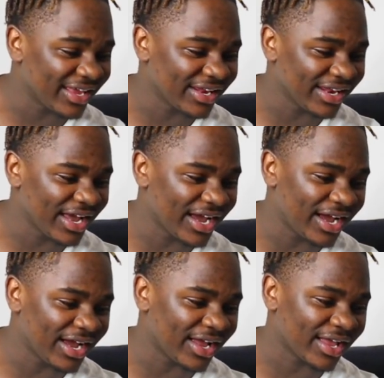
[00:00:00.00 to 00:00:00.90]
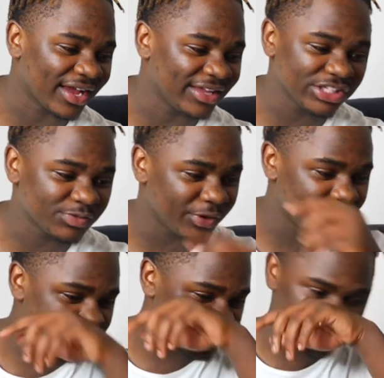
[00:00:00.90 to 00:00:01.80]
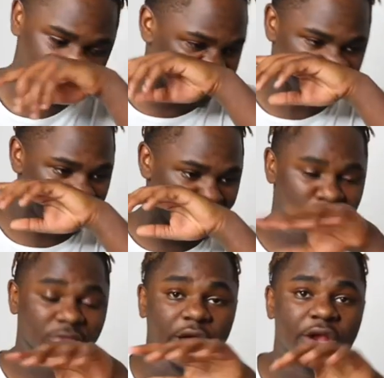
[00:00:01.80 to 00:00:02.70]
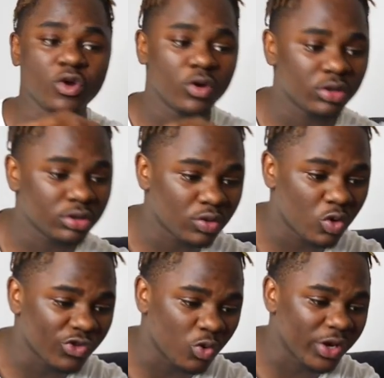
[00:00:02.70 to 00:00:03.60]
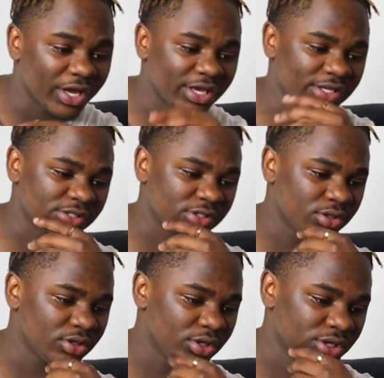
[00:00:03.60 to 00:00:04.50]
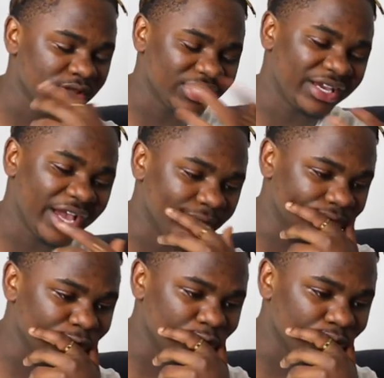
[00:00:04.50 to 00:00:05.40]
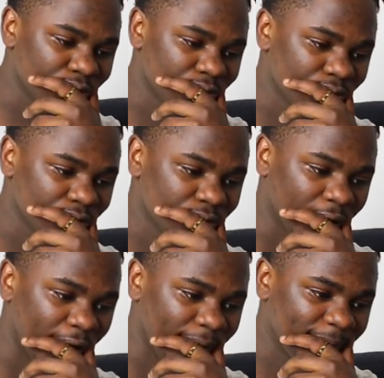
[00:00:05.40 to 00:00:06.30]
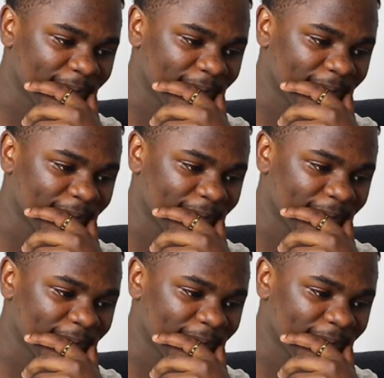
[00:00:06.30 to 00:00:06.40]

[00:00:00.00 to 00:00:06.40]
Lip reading: Nah. At this point, I know who the winner is. The guy in blue. Yeah.